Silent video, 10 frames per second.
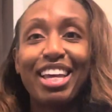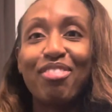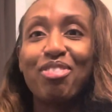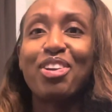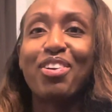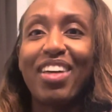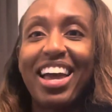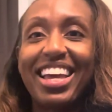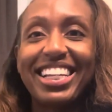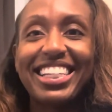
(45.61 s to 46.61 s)
you hear
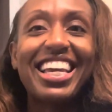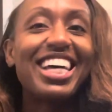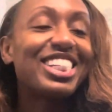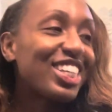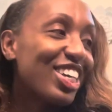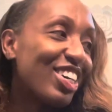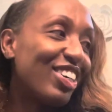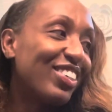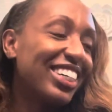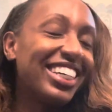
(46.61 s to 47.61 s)
that, yes, you.